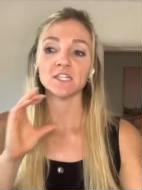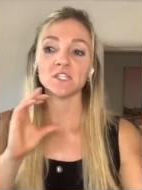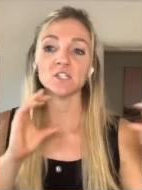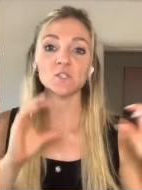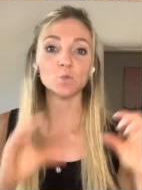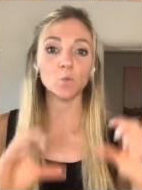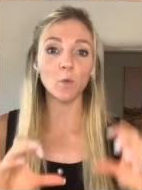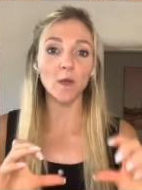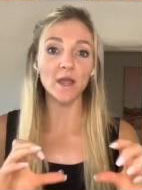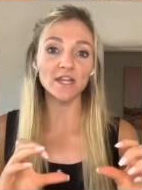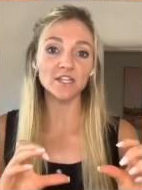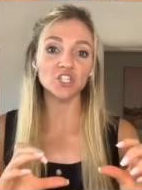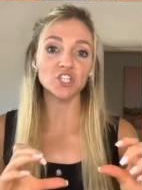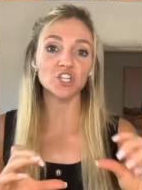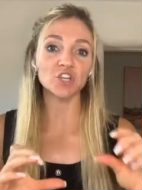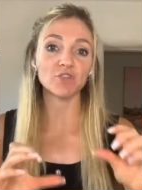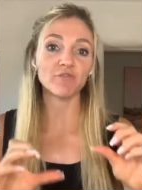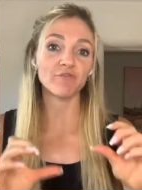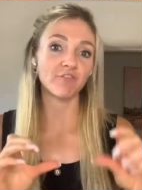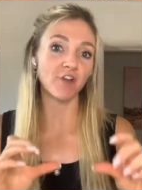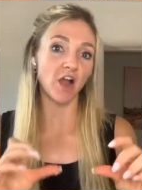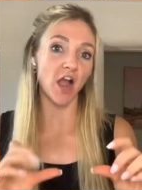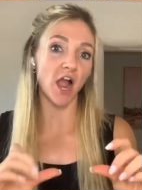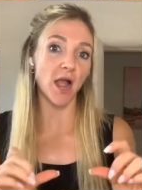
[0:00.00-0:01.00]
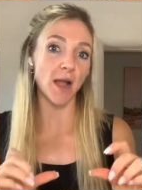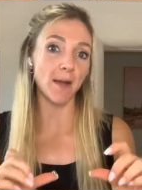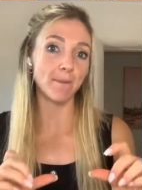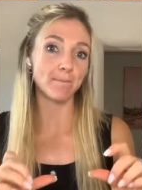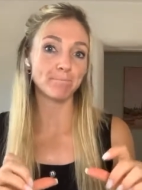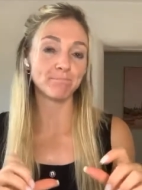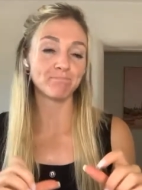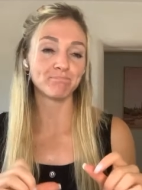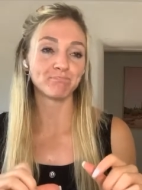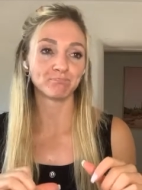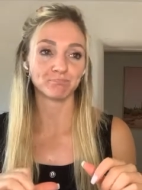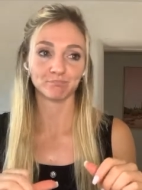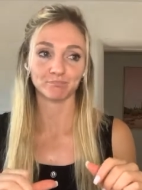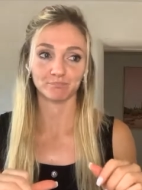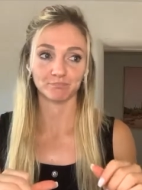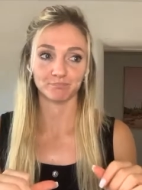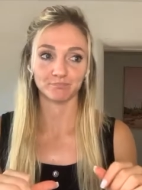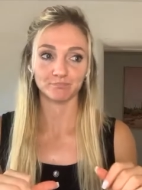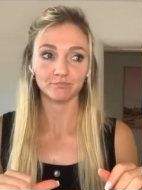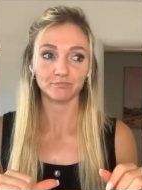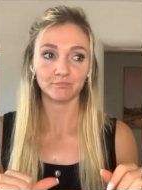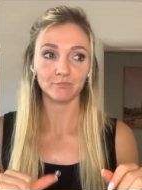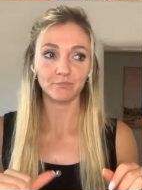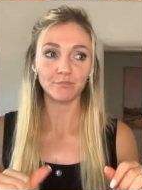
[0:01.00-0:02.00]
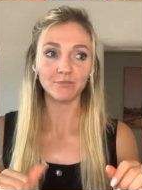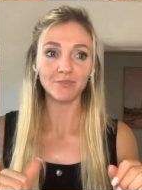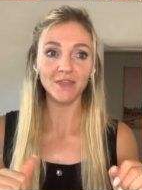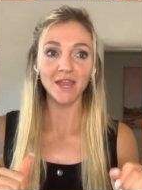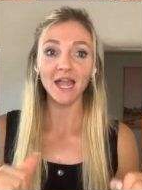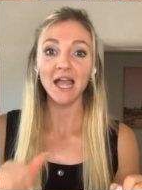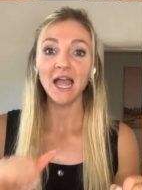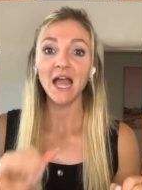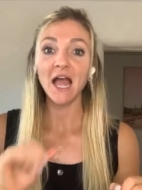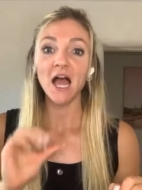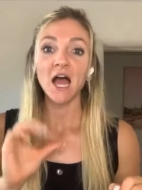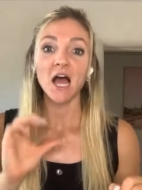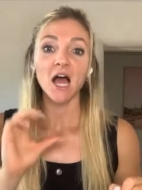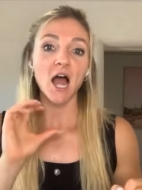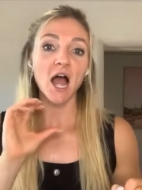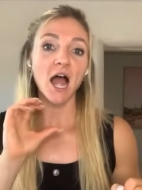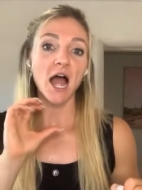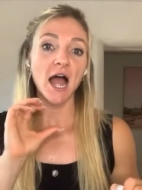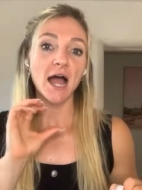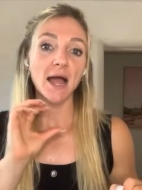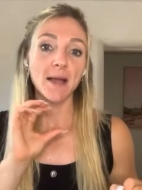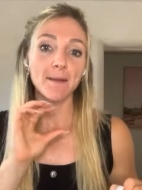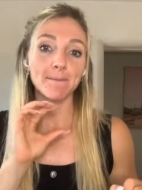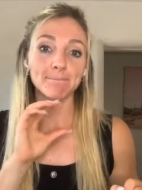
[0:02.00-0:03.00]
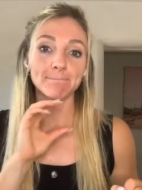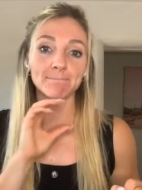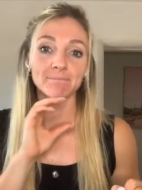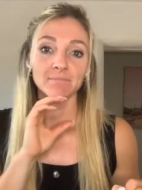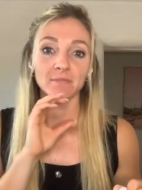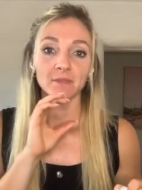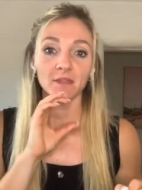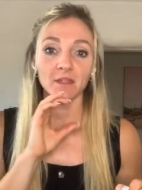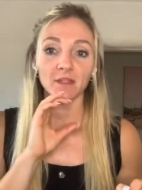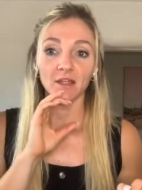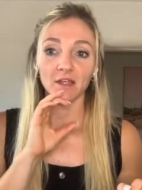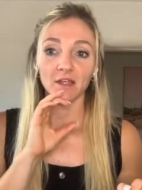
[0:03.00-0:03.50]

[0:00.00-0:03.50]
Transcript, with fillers: switch from um,